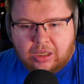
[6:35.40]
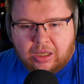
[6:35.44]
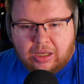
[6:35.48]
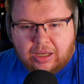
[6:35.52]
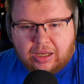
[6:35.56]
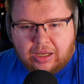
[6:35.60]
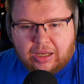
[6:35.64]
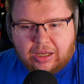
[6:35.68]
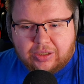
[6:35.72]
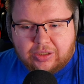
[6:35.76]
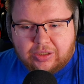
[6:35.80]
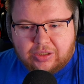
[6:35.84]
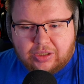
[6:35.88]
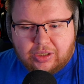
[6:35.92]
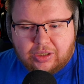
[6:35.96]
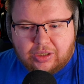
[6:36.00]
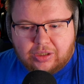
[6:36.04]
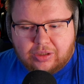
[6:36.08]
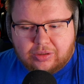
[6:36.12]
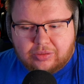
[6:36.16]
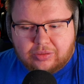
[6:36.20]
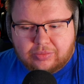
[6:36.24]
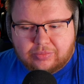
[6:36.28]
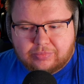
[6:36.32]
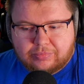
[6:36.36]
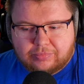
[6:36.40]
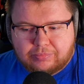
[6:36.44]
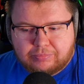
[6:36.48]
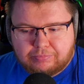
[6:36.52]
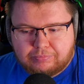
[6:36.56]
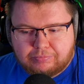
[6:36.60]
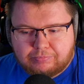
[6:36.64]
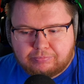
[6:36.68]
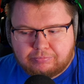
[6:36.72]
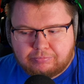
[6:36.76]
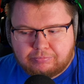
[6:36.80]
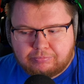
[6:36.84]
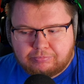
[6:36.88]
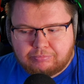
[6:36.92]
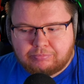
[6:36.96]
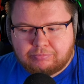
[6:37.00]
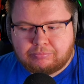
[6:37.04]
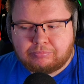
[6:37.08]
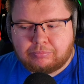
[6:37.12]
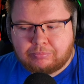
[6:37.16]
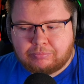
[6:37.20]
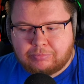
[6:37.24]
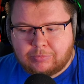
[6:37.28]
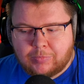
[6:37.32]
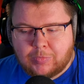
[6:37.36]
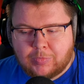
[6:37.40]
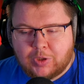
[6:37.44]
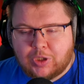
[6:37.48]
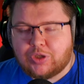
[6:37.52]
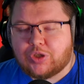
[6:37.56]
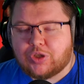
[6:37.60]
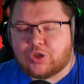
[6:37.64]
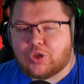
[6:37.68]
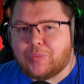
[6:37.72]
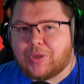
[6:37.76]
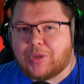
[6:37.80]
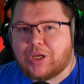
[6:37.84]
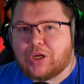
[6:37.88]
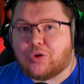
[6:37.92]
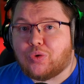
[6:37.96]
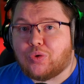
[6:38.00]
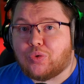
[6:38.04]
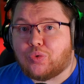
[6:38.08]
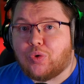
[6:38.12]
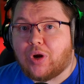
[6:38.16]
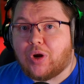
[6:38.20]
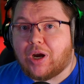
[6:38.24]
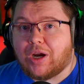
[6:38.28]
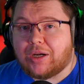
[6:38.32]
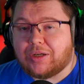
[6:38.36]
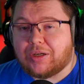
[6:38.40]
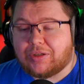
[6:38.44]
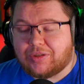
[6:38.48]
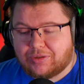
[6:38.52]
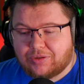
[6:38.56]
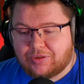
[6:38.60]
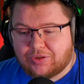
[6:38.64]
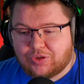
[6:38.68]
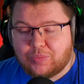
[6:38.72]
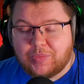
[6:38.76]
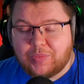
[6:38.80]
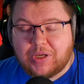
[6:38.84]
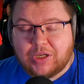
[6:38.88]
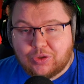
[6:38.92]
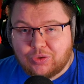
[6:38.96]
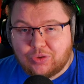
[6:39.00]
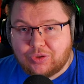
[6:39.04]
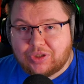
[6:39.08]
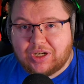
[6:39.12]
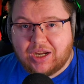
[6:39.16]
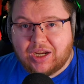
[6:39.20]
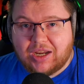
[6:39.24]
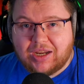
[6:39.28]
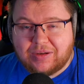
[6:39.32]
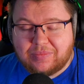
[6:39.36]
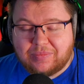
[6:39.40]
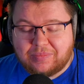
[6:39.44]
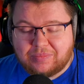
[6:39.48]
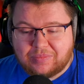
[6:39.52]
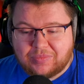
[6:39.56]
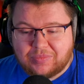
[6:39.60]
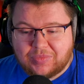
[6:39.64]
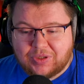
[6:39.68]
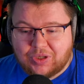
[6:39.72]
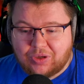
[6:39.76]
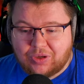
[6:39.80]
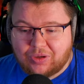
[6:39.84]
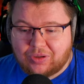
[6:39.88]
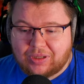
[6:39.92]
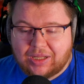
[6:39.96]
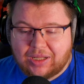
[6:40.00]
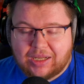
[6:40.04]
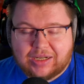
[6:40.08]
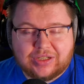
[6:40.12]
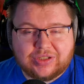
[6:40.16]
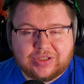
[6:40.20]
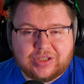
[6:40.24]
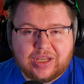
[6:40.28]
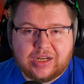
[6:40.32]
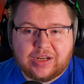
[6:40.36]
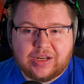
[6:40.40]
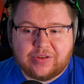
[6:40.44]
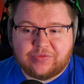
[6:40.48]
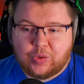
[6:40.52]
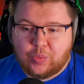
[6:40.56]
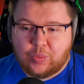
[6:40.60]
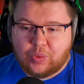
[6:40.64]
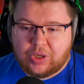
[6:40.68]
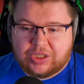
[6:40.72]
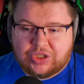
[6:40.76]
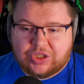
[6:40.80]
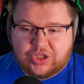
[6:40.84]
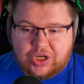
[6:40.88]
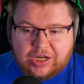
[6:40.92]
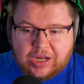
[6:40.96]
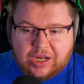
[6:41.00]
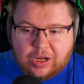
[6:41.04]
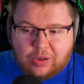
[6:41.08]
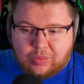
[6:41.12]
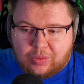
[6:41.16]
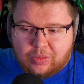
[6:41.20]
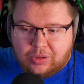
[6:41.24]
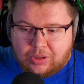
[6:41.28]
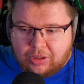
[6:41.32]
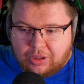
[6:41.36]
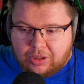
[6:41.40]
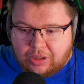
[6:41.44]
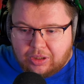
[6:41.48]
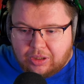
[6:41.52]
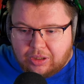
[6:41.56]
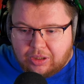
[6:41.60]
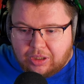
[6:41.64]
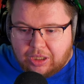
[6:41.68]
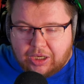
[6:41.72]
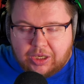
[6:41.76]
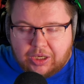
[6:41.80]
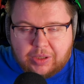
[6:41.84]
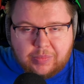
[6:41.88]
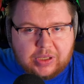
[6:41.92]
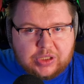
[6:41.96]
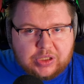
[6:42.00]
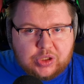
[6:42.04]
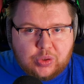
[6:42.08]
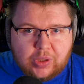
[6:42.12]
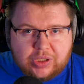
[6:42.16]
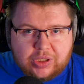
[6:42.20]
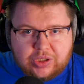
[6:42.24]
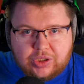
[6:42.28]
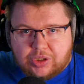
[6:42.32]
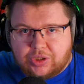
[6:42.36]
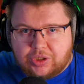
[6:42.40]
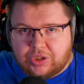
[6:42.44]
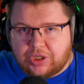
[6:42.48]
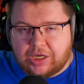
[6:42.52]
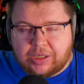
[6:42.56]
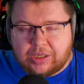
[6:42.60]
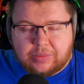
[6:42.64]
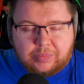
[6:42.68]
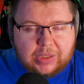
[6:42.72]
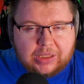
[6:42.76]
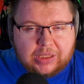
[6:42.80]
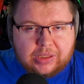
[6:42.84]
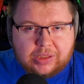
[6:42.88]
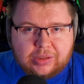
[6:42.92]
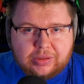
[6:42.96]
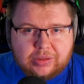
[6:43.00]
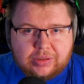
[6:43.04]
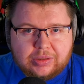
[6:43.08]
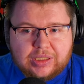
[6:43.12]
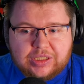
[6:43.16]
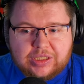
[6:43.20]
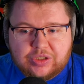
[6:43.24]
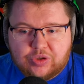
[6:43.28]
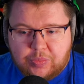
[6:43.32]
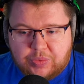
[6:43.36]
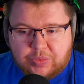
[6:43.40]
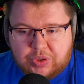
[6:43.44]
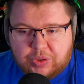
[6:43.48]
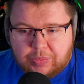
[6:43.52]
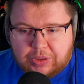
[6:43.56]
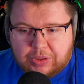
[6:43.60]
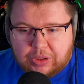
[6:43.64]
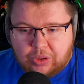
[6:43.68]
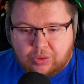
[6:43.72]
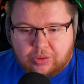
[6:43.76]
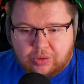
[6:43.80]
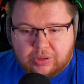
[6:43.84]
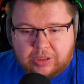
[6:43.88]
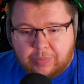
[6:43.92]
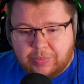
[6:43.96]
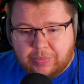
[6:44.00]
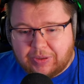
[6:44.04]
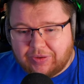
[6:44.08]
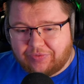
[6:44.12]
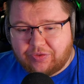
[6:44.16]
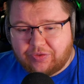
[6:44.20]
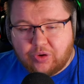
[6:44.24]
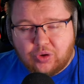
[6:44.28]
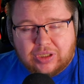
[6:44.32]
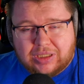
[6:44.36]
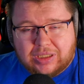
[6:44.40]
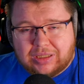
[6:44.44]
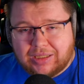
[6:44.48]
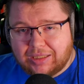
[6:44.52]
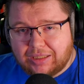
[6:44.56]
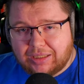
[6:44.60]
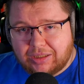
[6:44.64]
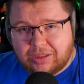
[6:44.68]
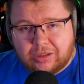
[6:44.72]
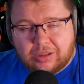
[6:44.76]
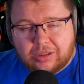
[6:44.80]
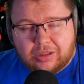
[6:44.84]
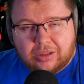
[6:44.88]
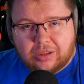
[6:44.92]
And it's going to be a good ride. It's going to be a good time. So like I said, if you want to check out my Twitch, check my description below. It'll be the first link.